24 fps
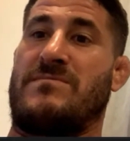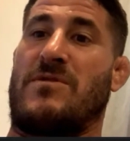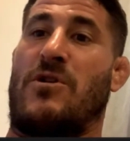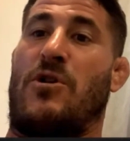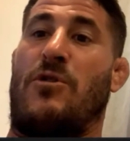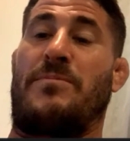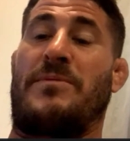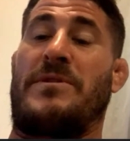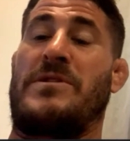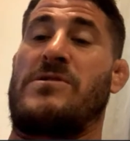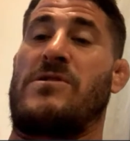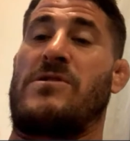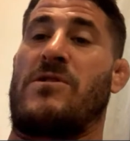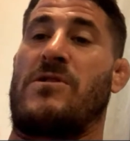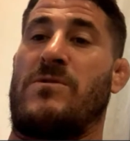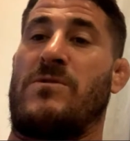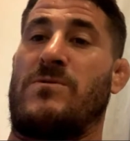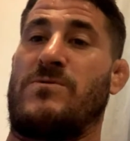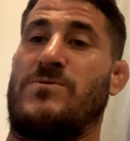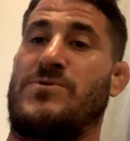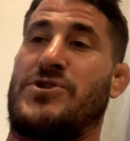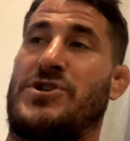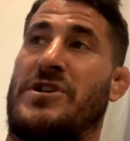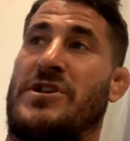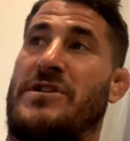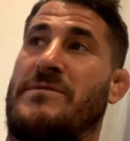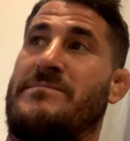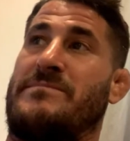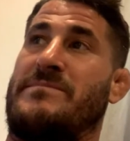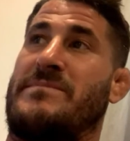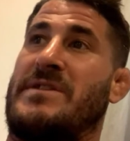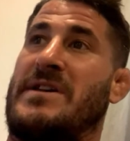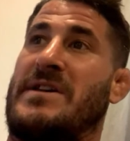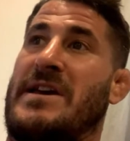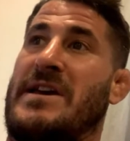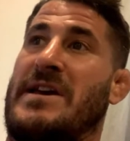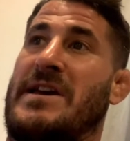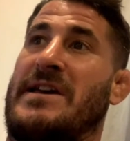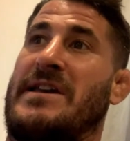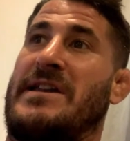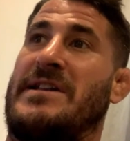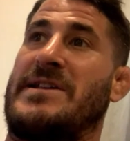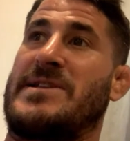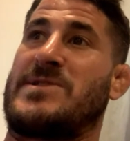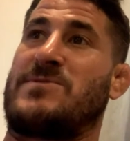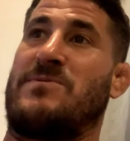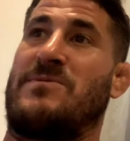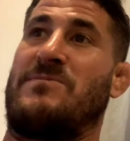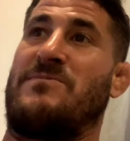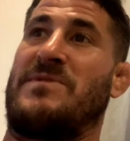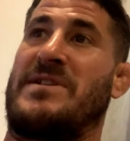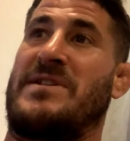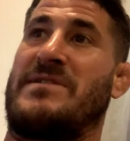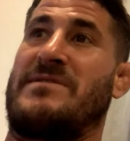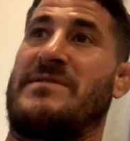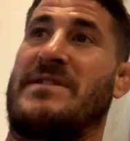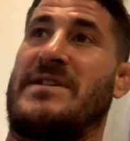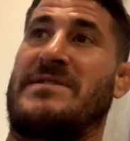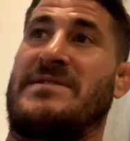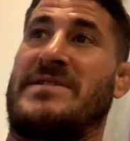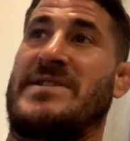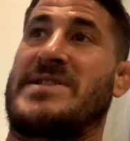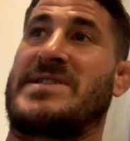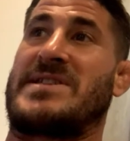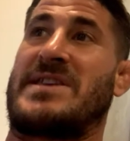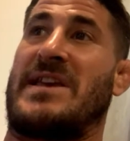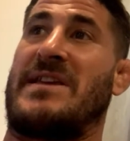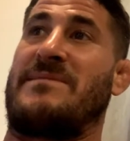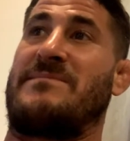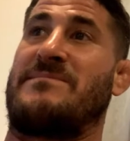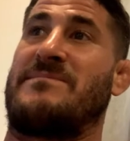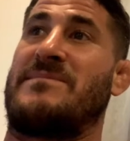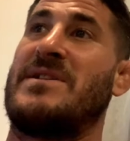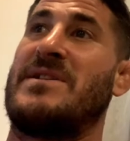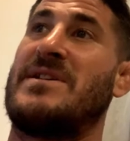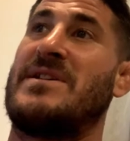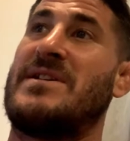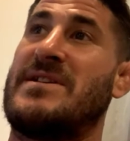opening our own gym. And it's when we like the same